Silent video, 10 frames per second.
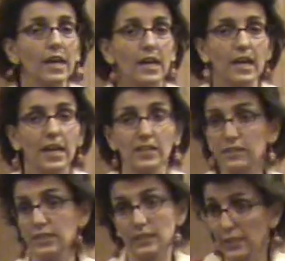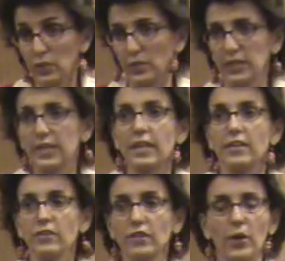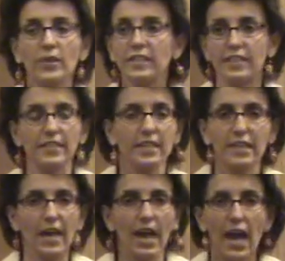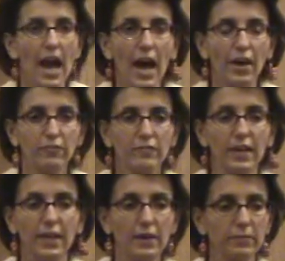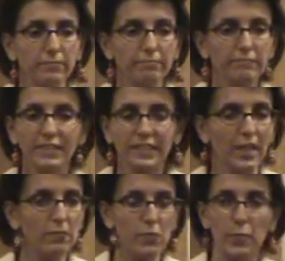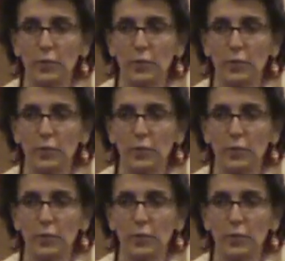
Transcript: Uh, literally, you know, he didn't have, uh, he didn't come from a